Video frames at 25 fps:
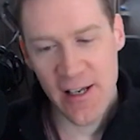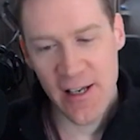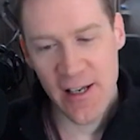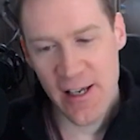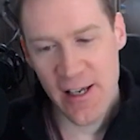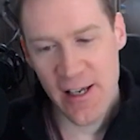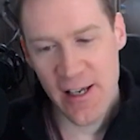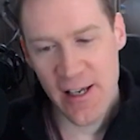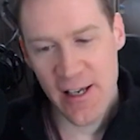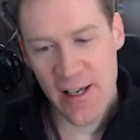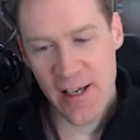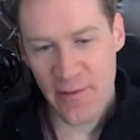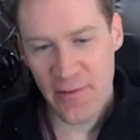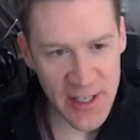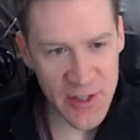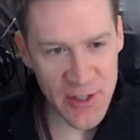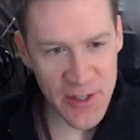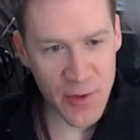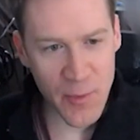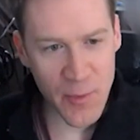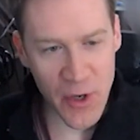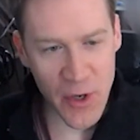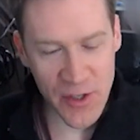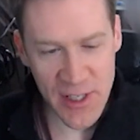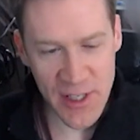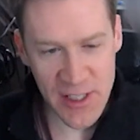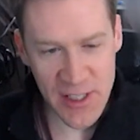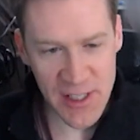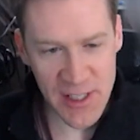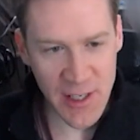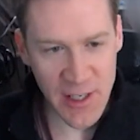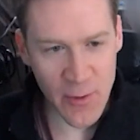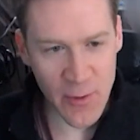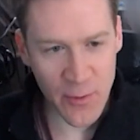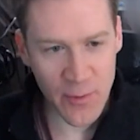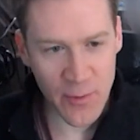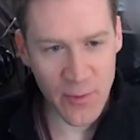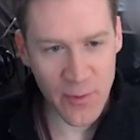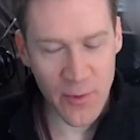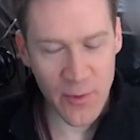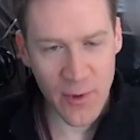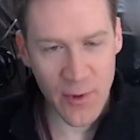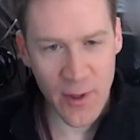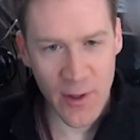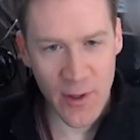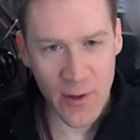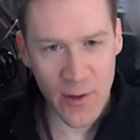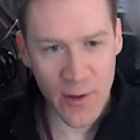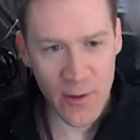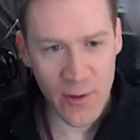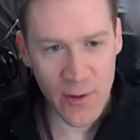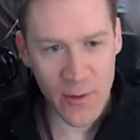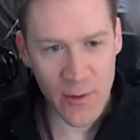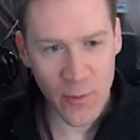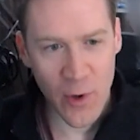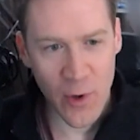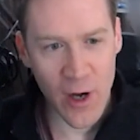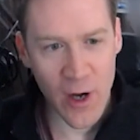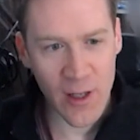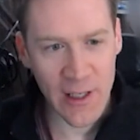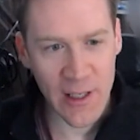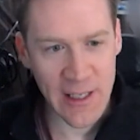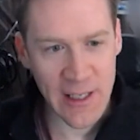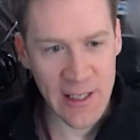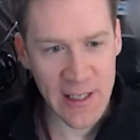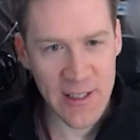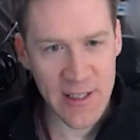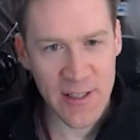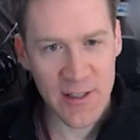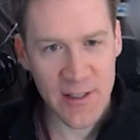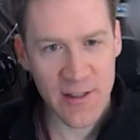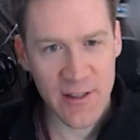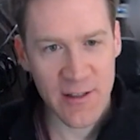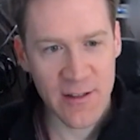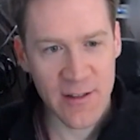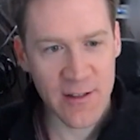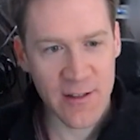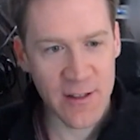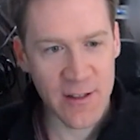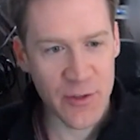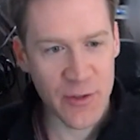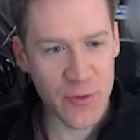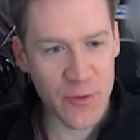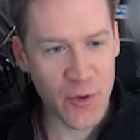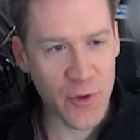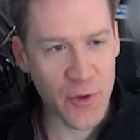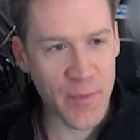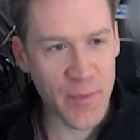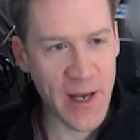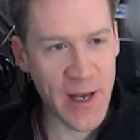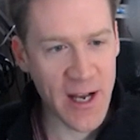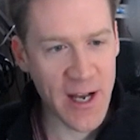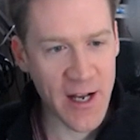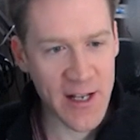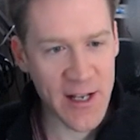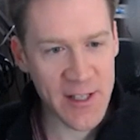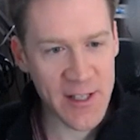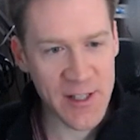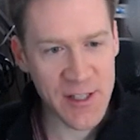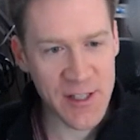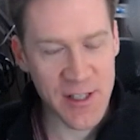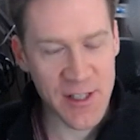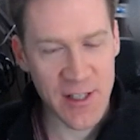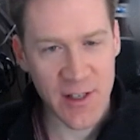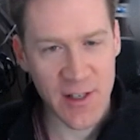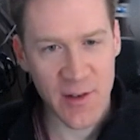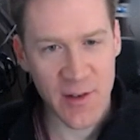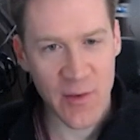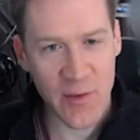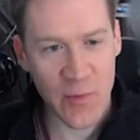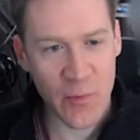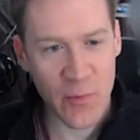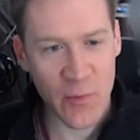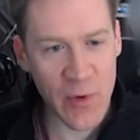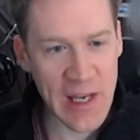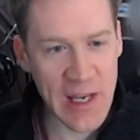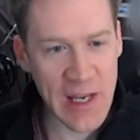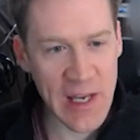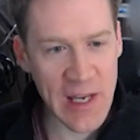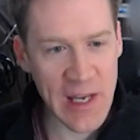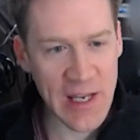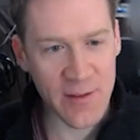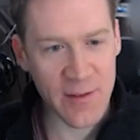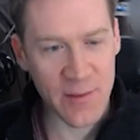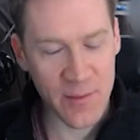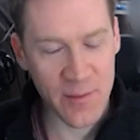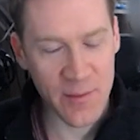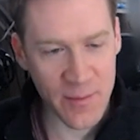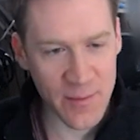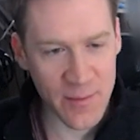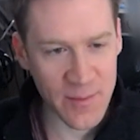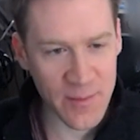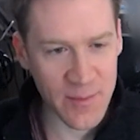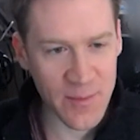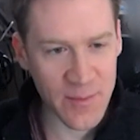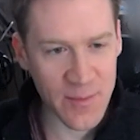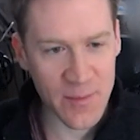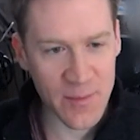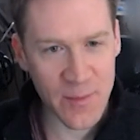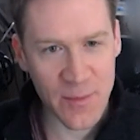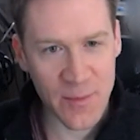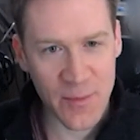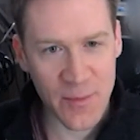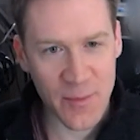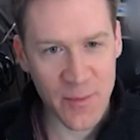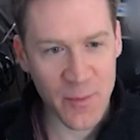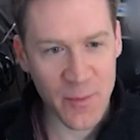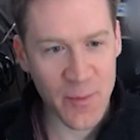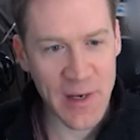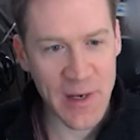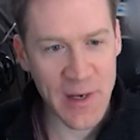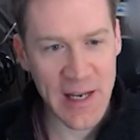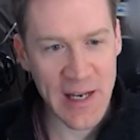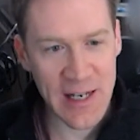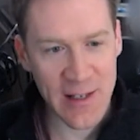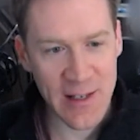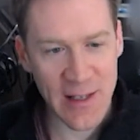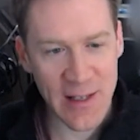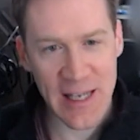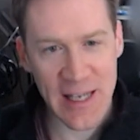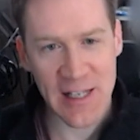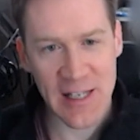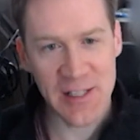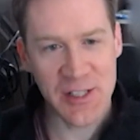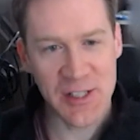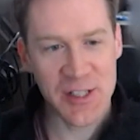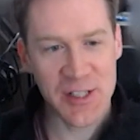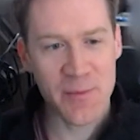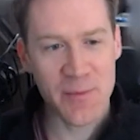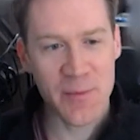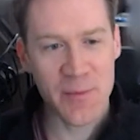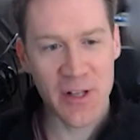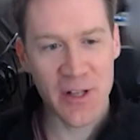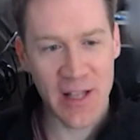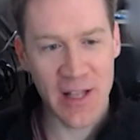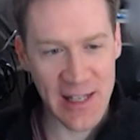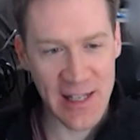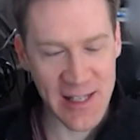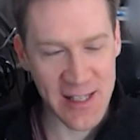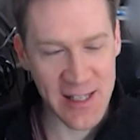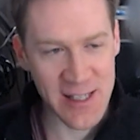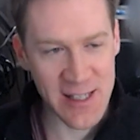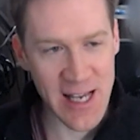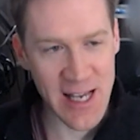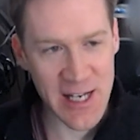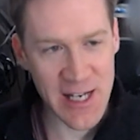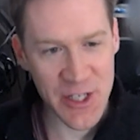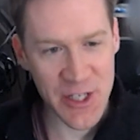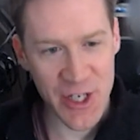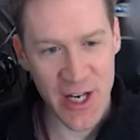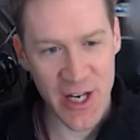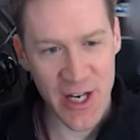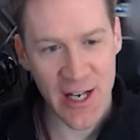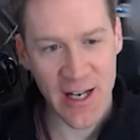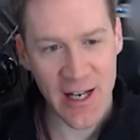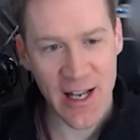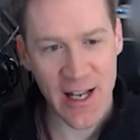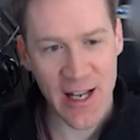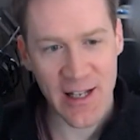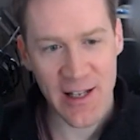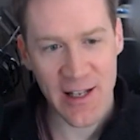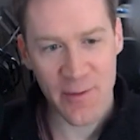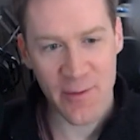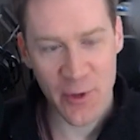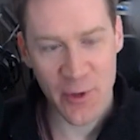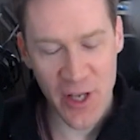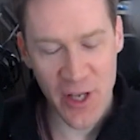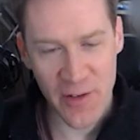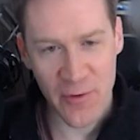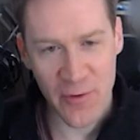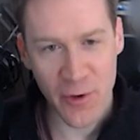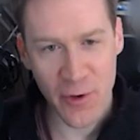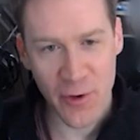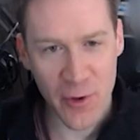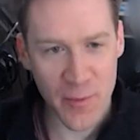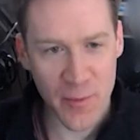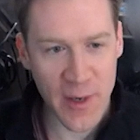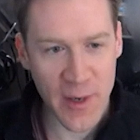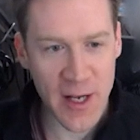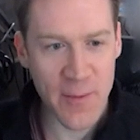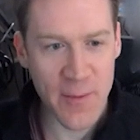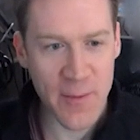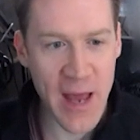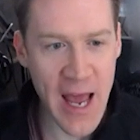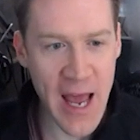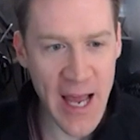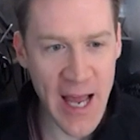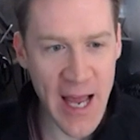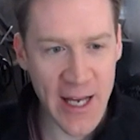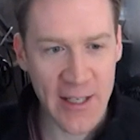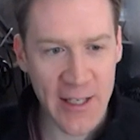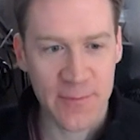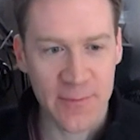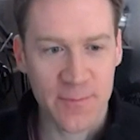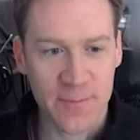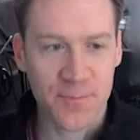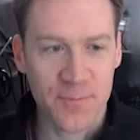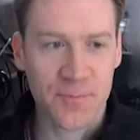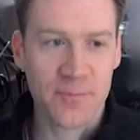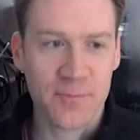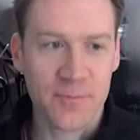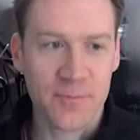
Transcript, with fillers: if you just send it to a multisig wallet, controlled by us and then we can we can like simulate the side chain and then we'll give you your money back